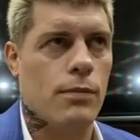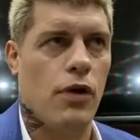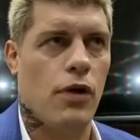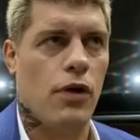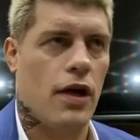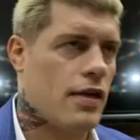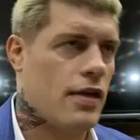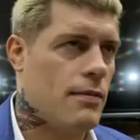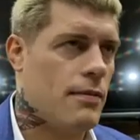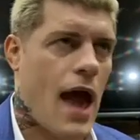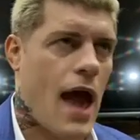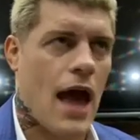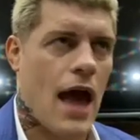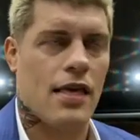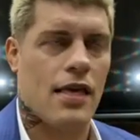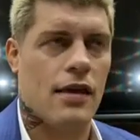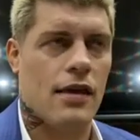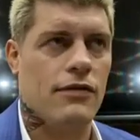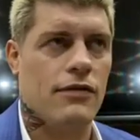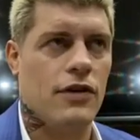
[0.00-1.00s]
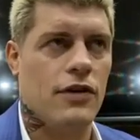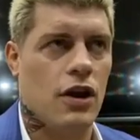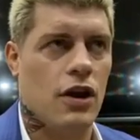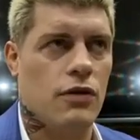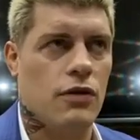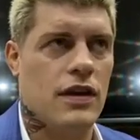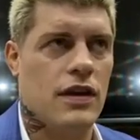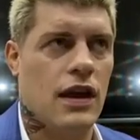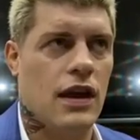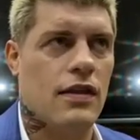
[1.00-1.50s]
Plus, a massive you know
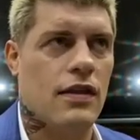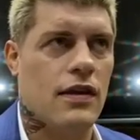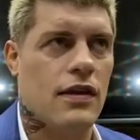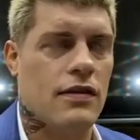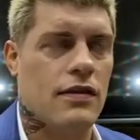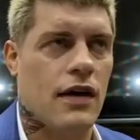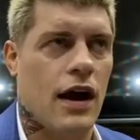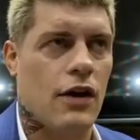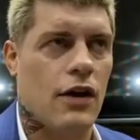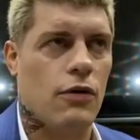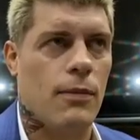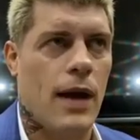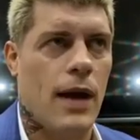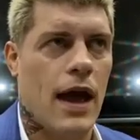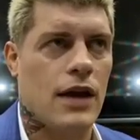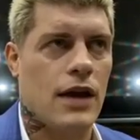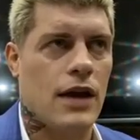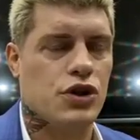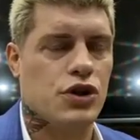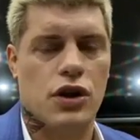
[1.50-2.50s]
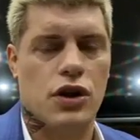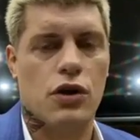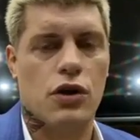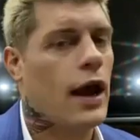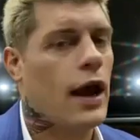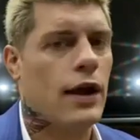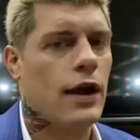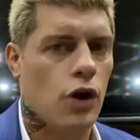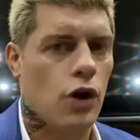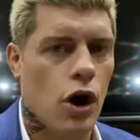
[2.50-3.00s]
TNT title match and a
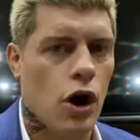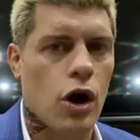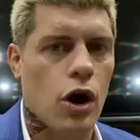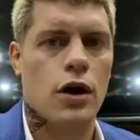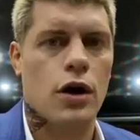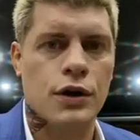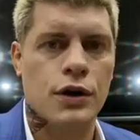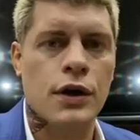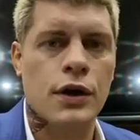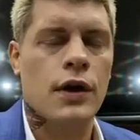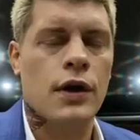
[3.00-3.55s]
great card.